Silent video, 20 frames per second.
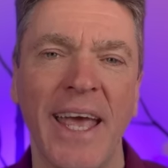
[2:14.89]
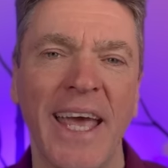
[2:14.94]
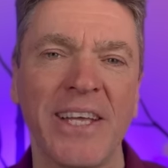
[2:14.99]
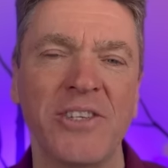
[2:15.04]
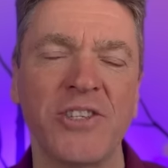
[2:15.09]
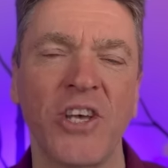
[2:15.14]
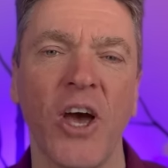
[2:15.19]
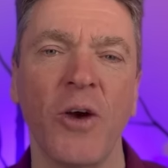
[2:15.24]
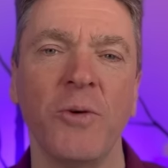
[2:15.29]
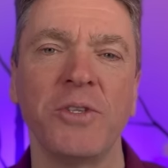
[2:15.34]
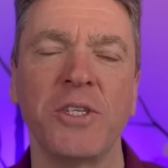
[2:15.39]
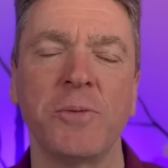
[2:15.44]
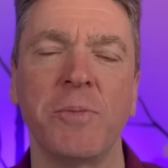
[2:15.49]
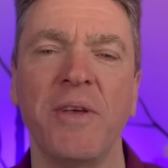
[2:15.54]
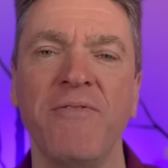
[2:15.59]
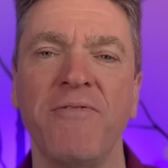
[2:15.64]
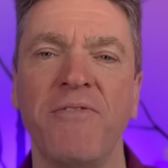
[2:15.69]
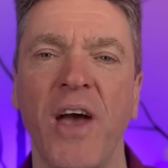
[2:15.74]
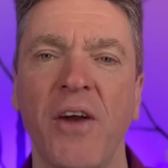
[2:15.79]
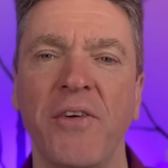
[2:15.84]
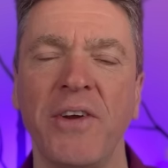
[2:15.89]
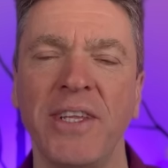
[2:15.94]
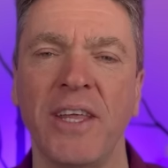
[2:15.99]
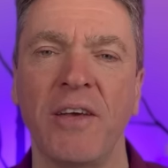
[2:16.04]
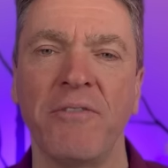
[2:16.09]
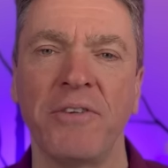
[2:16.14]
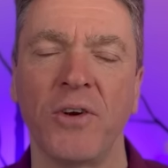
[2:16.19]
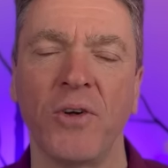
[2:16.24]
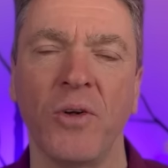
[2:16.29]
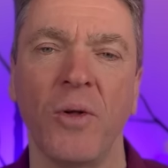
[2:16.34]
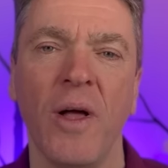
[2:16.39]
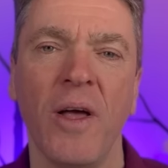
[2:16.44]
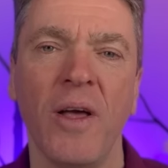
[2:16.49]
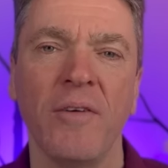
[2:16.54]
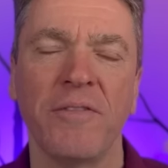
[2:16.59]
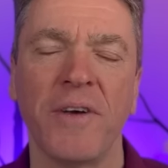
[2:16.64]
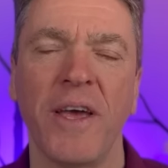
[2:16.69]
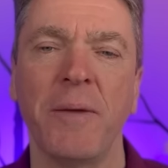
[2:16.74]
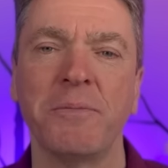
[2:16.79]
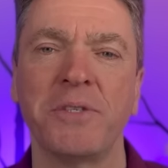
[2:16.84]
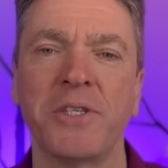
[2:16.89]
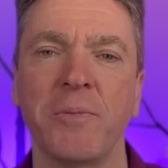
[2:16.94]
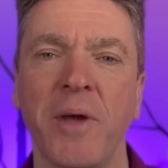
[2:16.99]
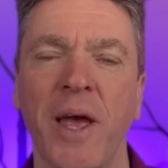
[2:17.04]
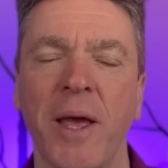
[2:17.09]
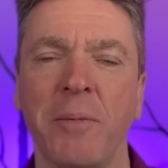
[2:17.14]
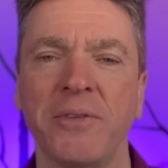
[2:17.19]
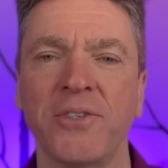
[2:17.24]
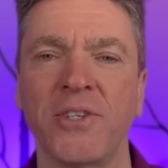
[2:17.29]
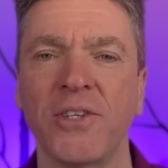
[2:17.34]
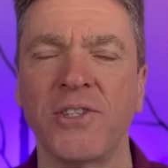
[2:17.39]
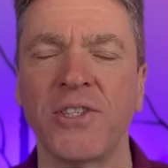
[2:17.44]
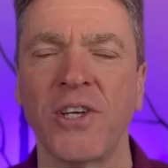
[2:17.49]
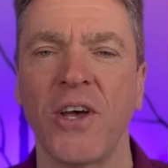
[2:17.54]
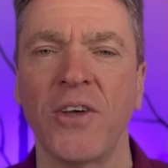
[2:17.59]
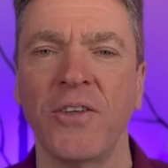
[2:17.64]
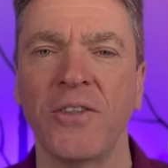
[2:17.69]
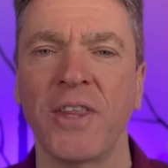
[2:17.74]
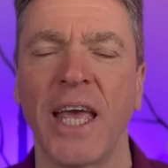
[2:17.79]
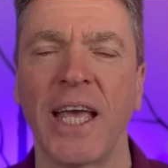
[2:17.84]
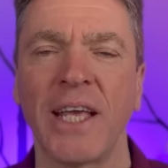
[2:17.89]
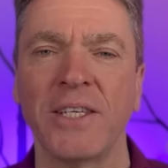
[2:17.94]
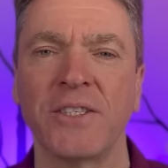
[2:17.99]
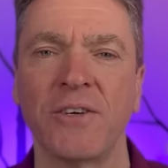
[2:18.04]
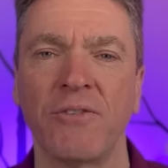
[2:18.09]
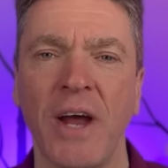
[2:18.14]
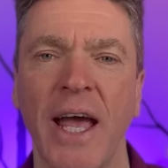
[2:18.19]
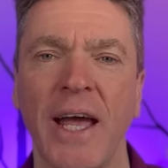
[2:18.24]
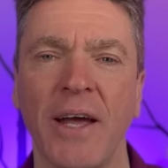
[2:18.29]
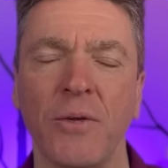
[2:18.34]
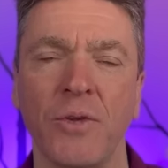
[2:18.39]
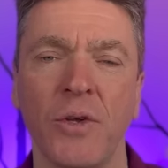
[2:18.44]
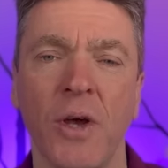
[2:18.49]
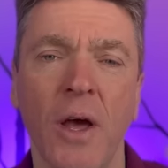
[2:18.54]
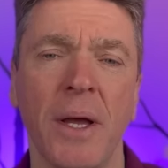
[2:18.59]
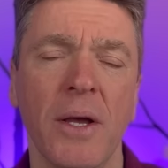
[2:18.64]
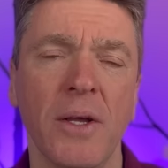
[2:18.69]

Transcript: It's going to be very difficult for him to be able to turn things around.